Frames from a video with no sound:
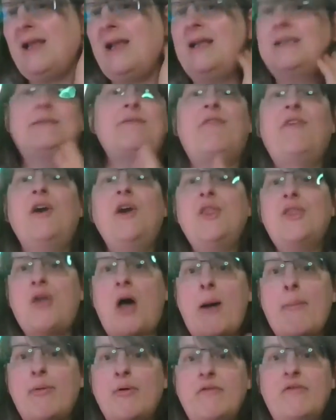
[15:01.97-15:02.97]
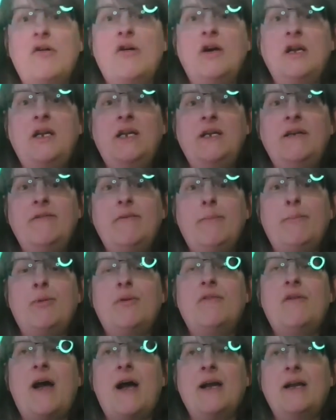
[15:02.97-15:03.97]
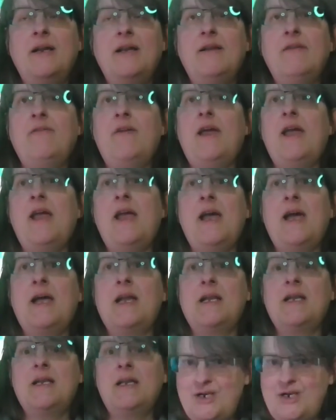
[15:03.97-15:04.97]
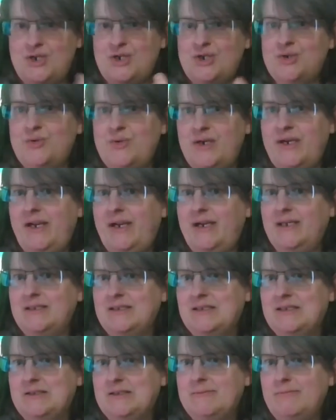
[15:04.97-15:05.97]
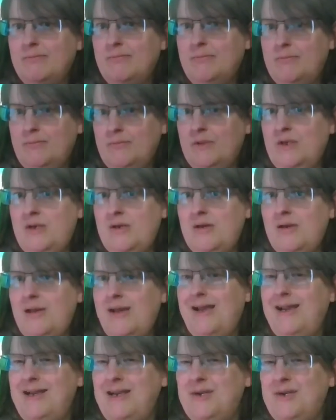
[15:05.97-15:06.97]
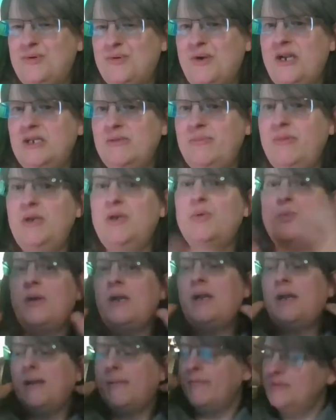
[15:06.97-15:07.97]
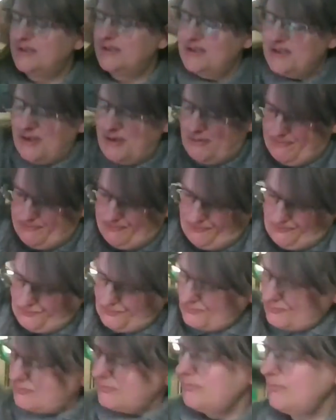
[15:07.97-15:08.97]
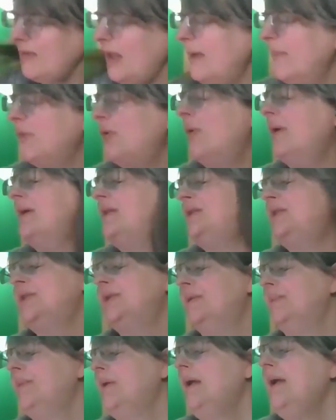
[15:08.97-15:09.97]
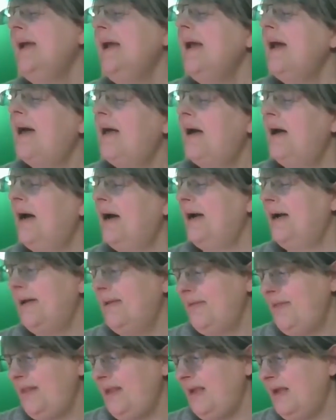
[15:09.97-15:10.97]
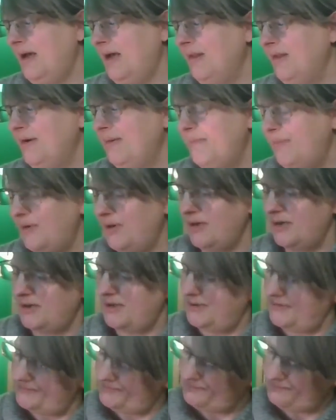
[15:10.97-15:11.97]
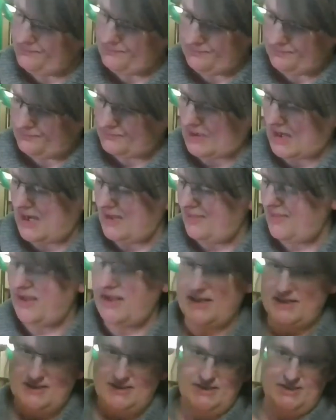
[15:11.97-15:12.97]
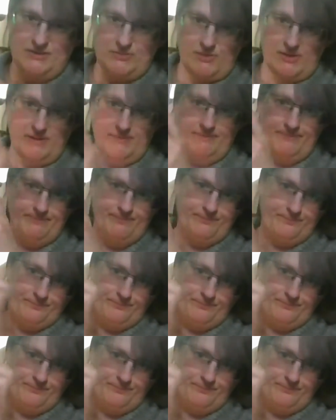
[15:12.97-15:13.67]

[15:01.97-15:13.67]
it's very thought provocative provocative and intrigues you know, it intrigues me to read it, so I'm going to. Uh, the other book, I think, is this one